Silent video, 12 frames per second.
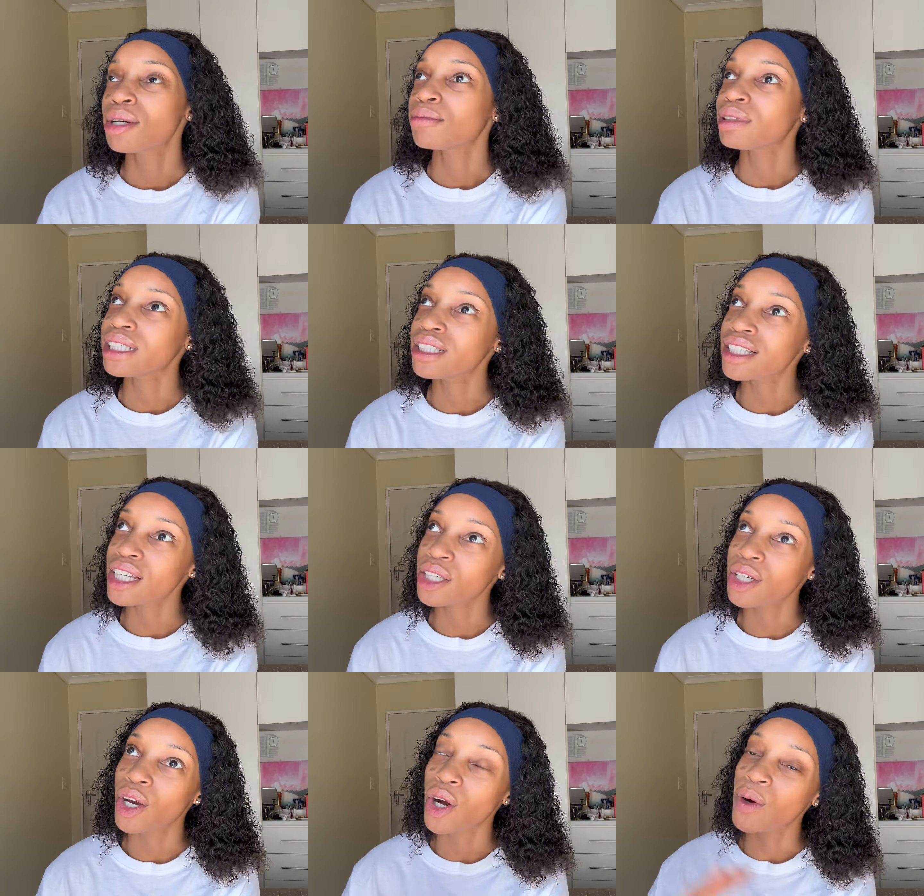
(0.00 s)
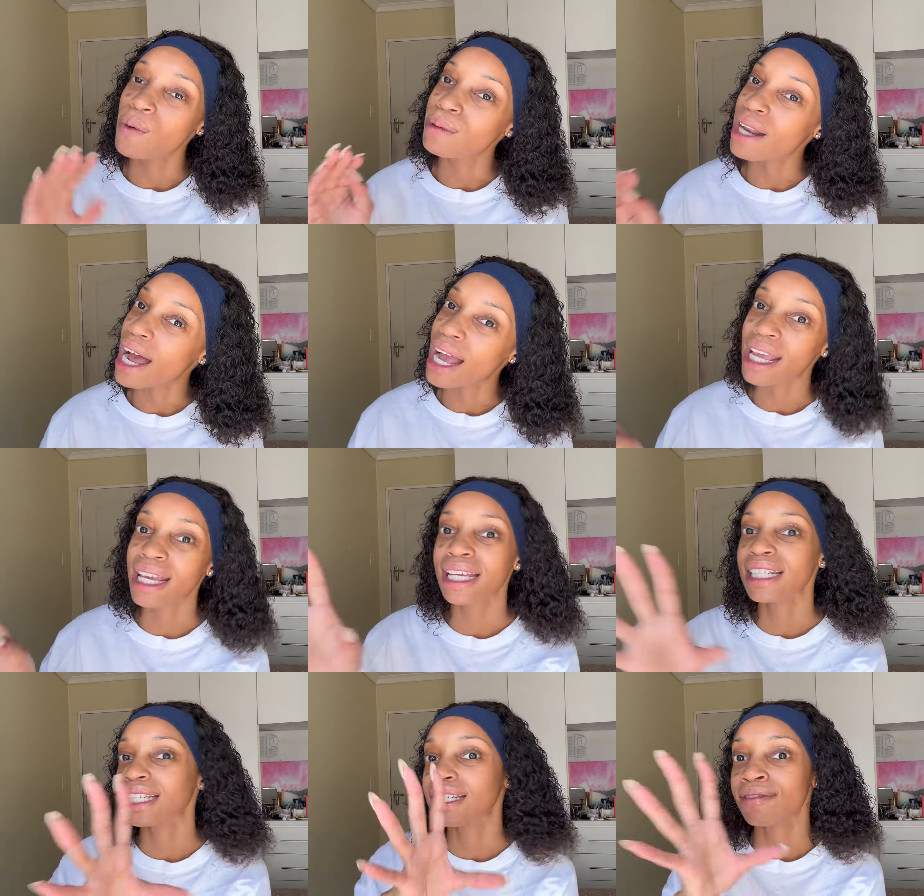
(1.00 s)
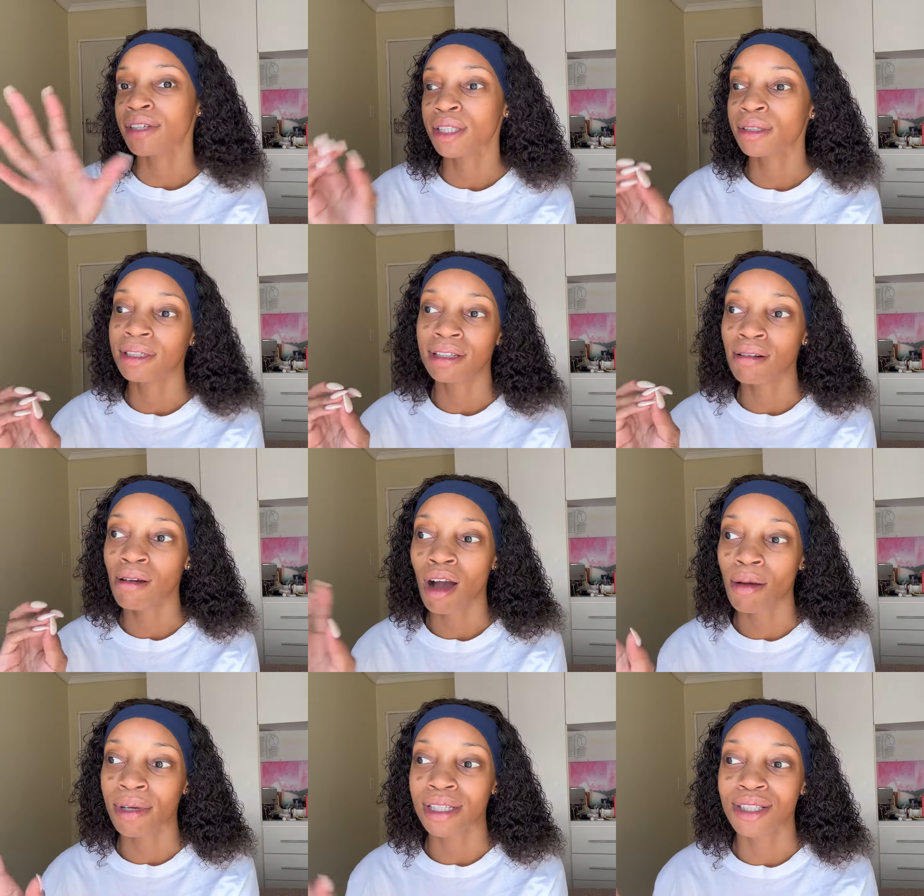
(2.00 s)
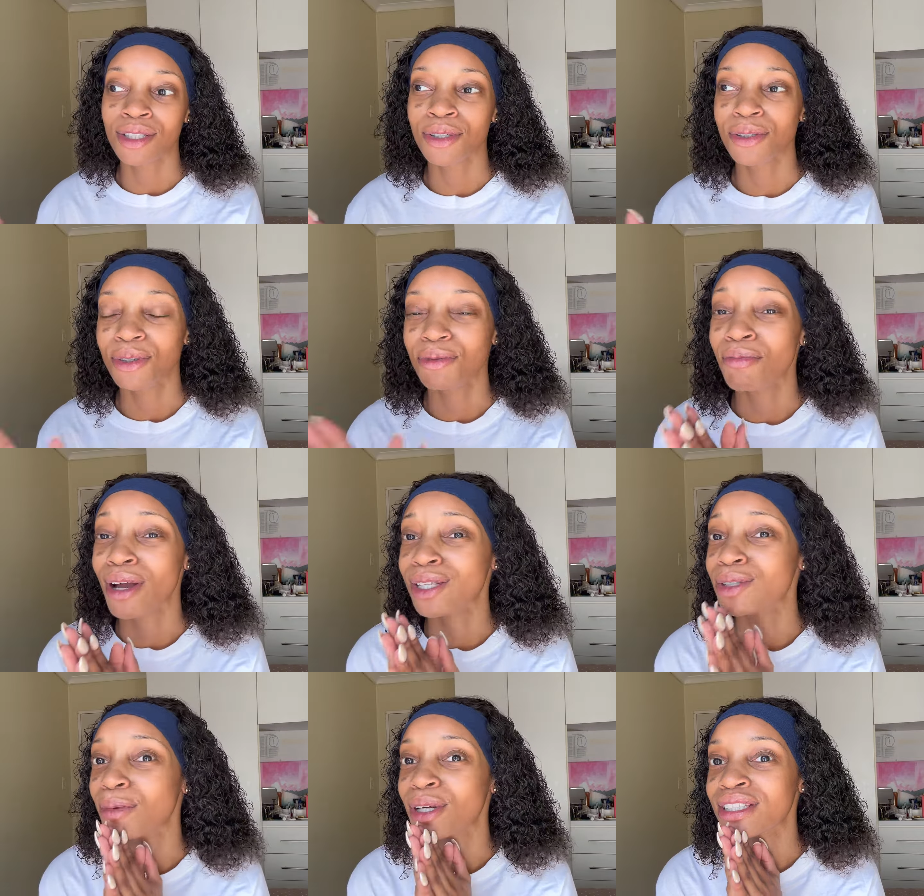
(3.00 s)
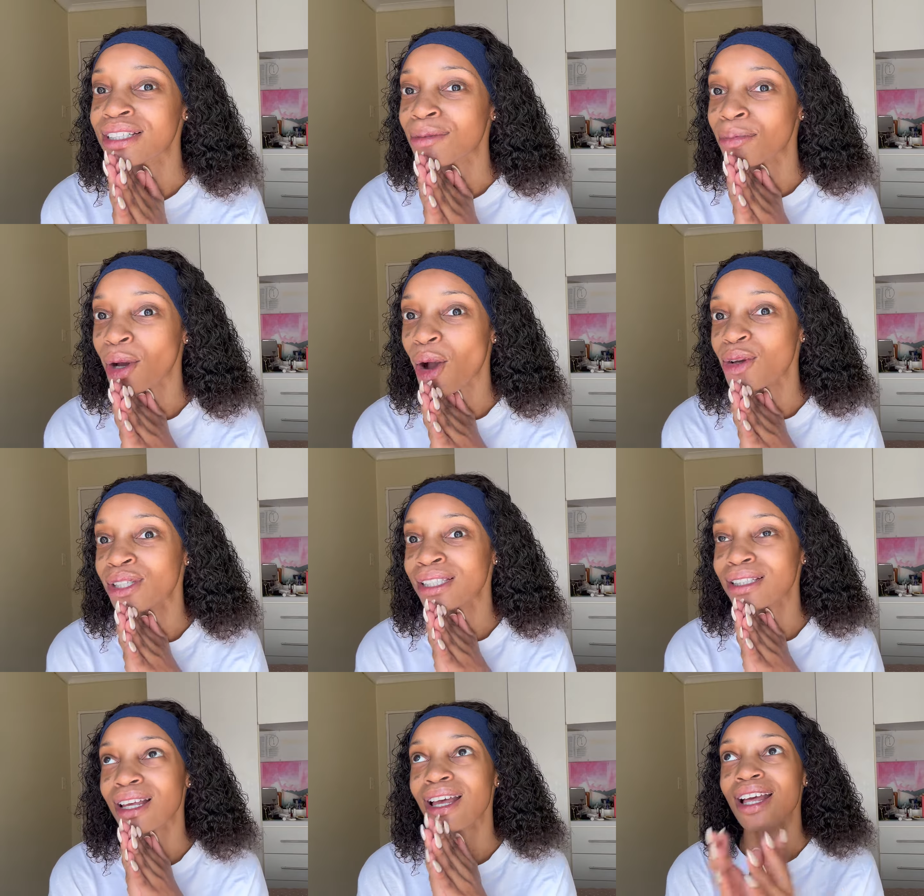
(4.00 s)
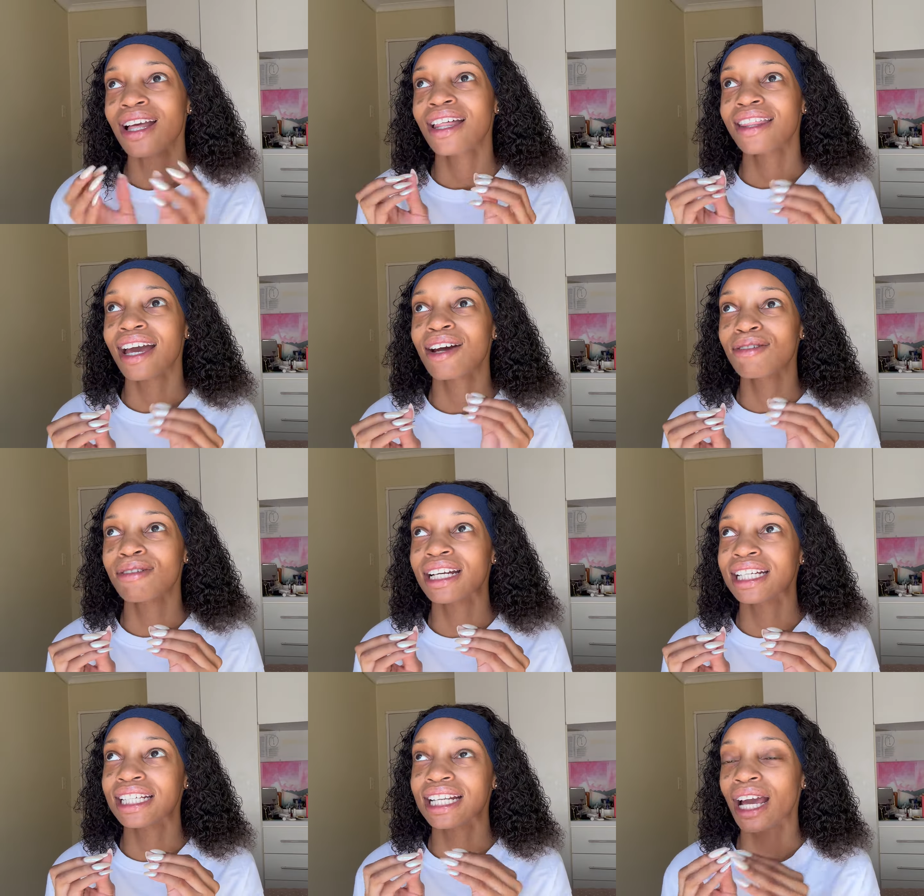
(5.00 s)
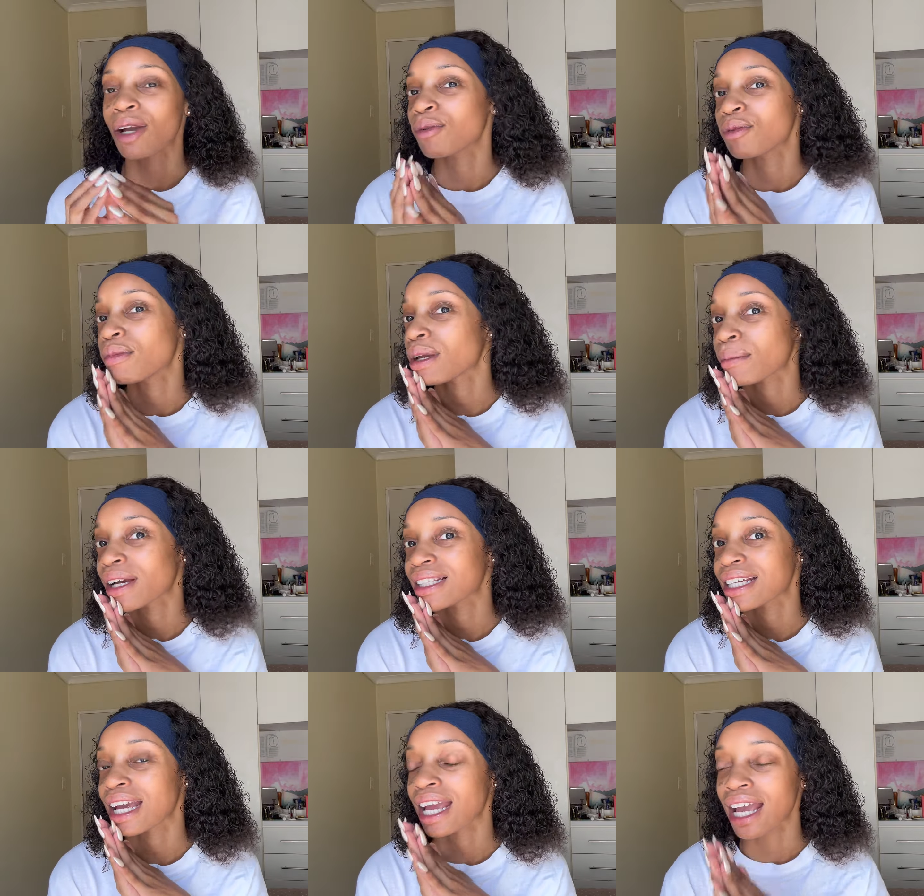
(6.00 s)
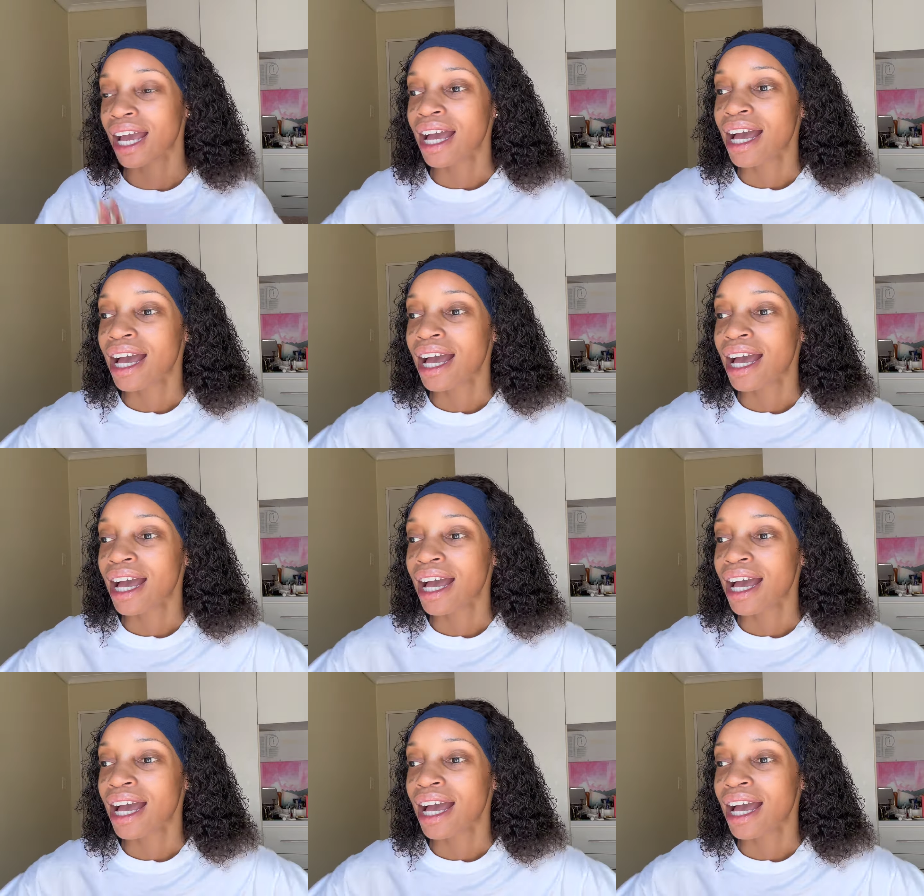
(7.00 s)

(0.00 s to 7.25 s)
Please can you go like and leave a cute little comment to my sponsored posts? That really like would make my day.